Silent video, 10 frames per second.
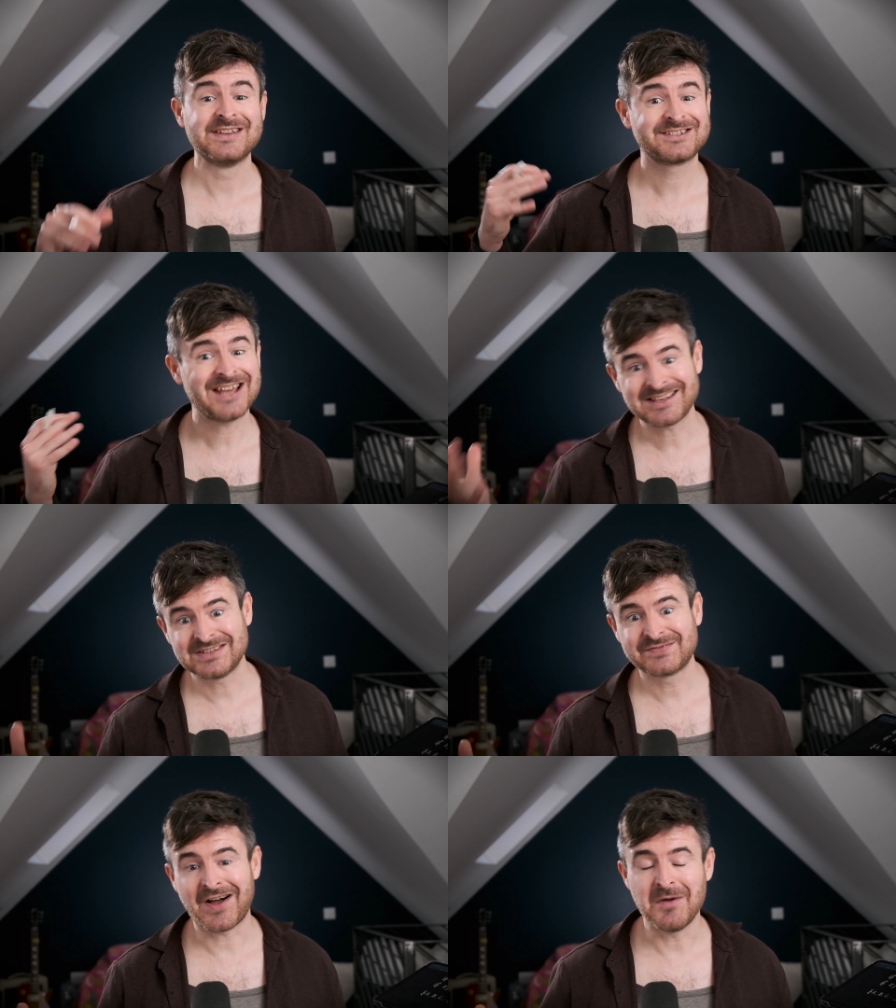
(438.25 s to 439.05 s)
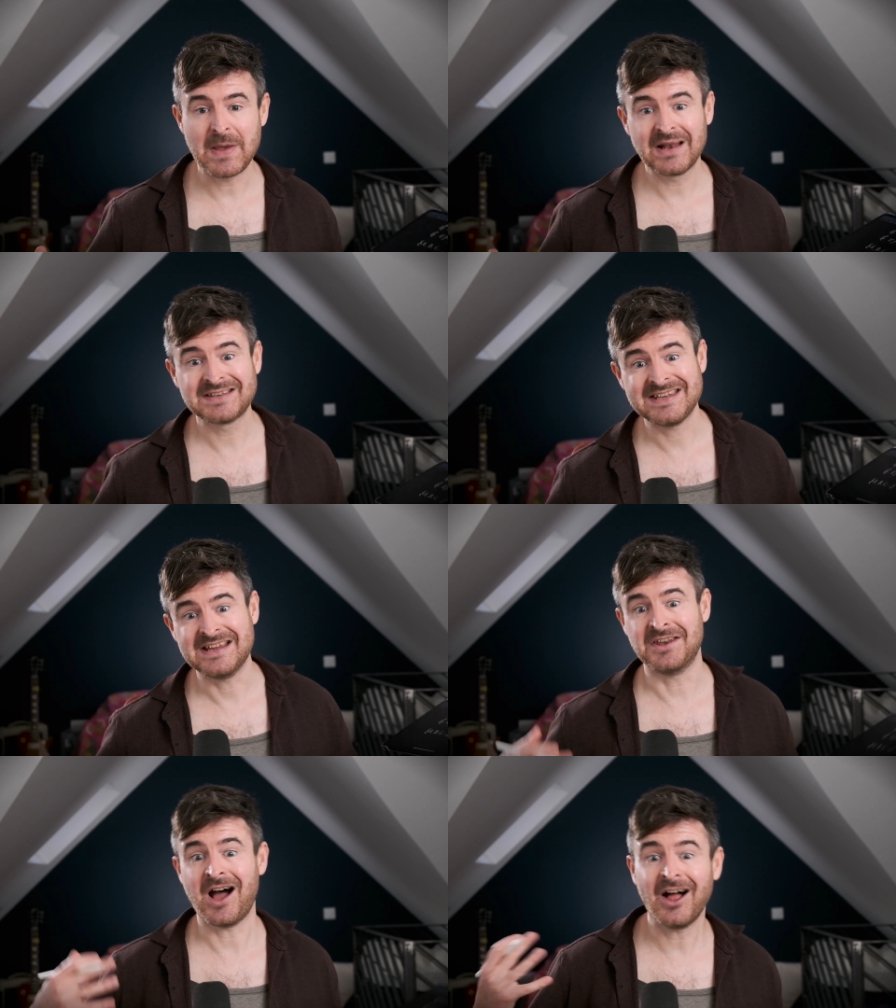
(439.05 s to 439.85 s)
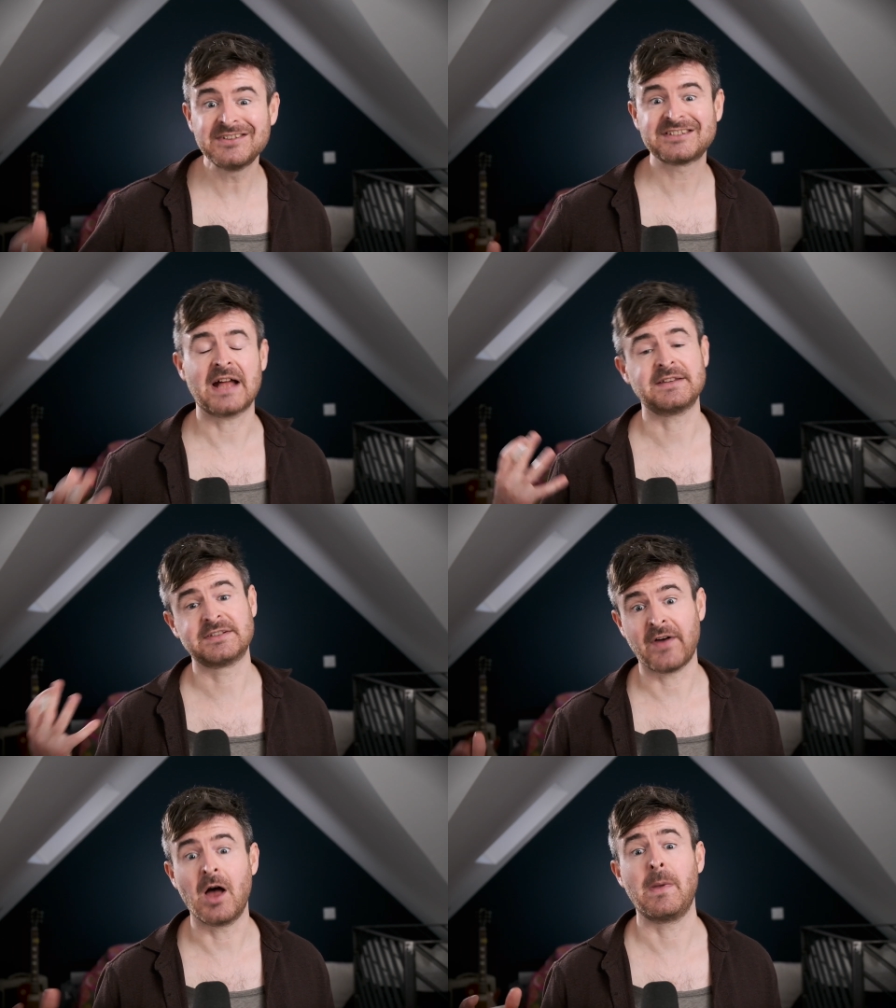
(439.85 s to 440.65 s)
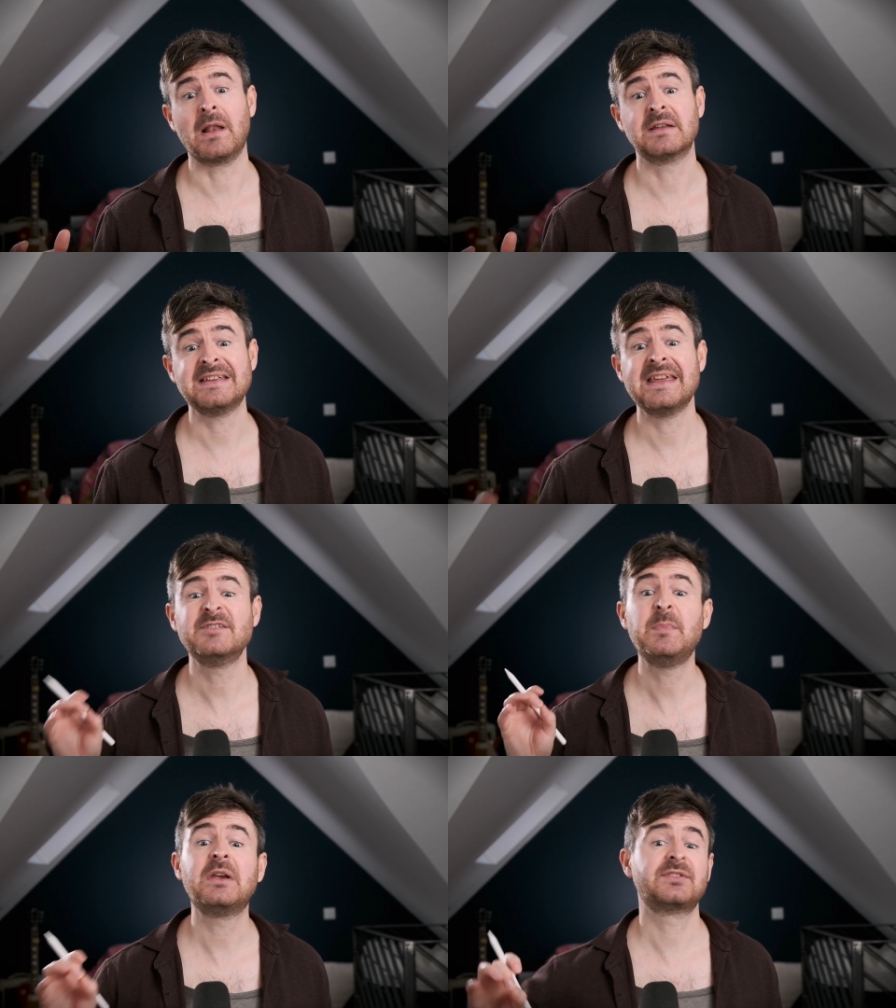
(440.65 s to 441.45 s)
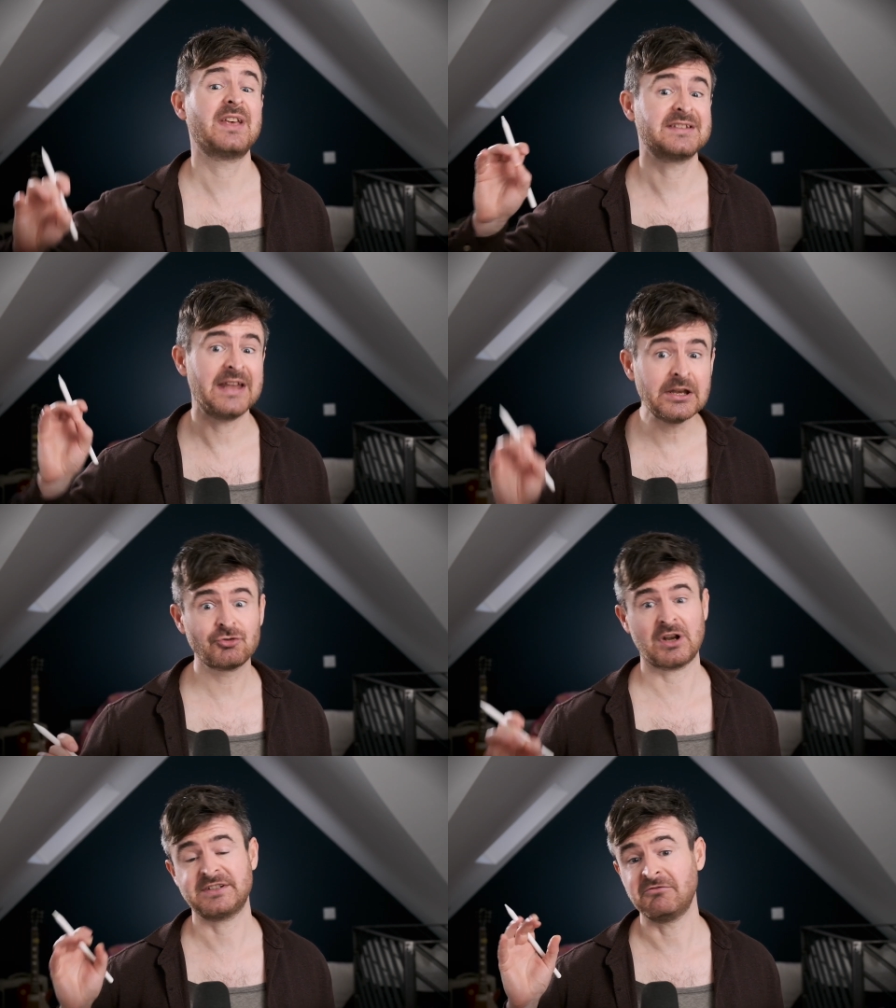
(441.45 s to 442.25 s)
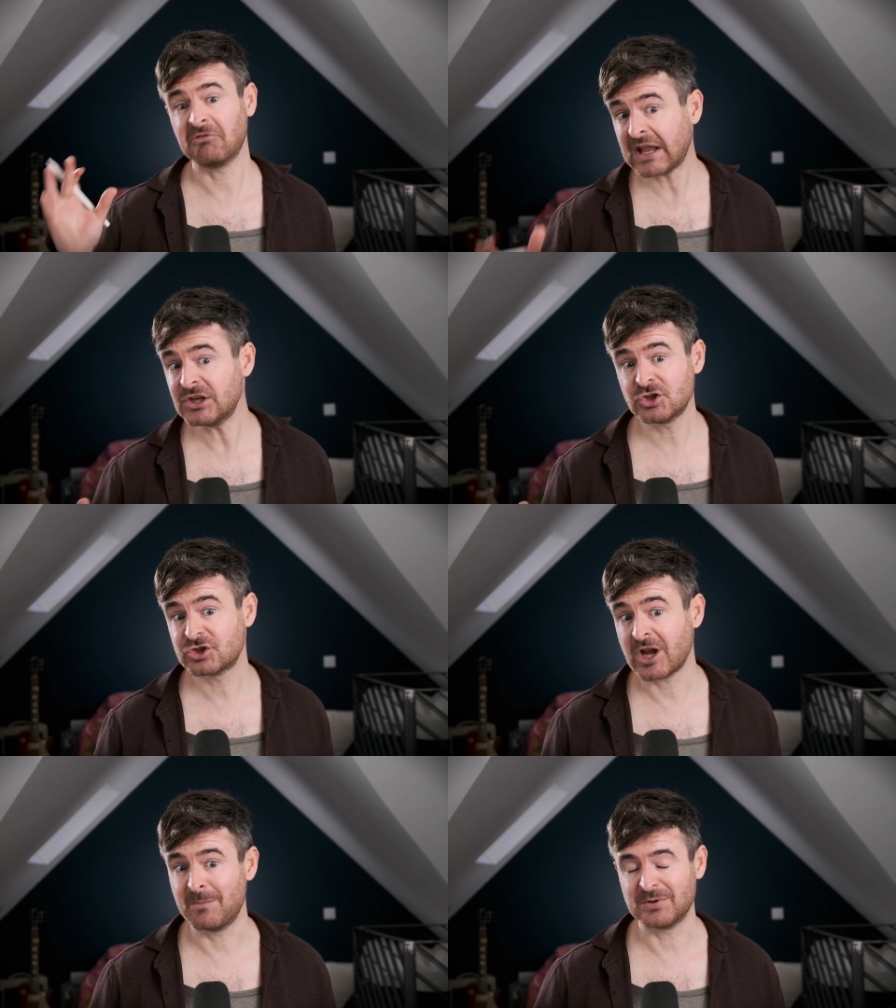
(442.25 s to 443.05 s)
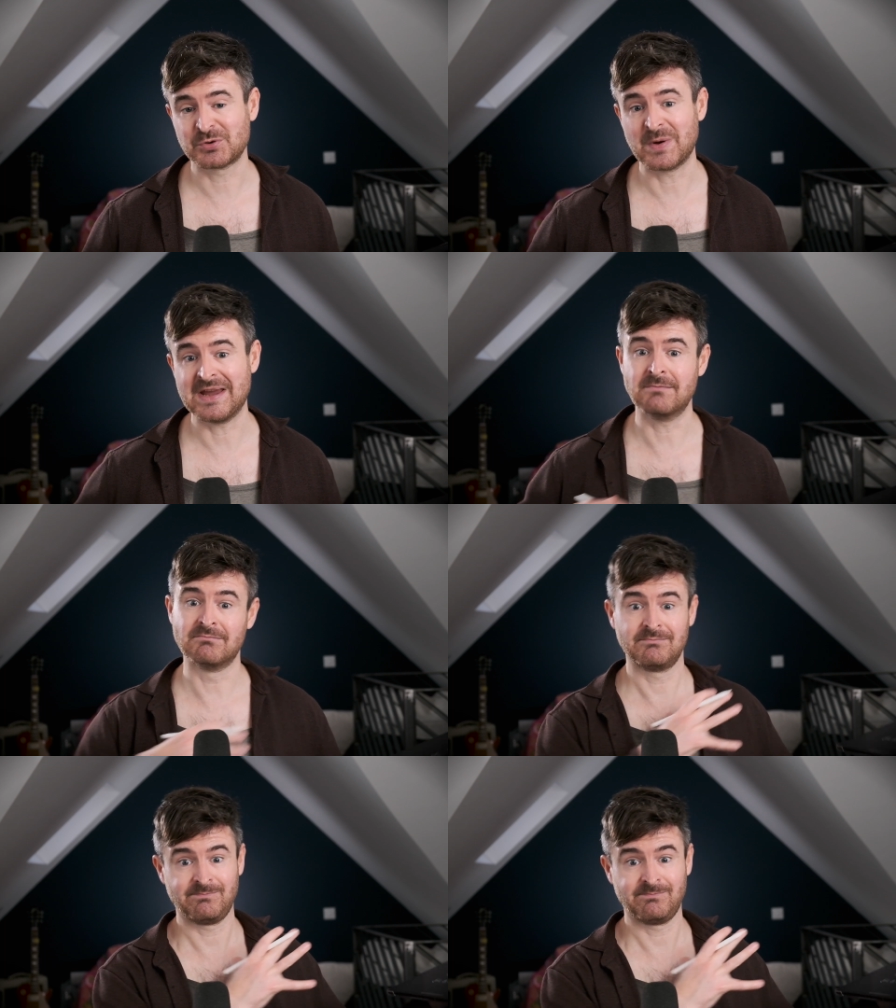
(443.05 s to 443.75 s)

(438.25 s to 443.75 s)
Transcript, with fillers: satisfiability and unsatisfiability is because there's an interesting relationship between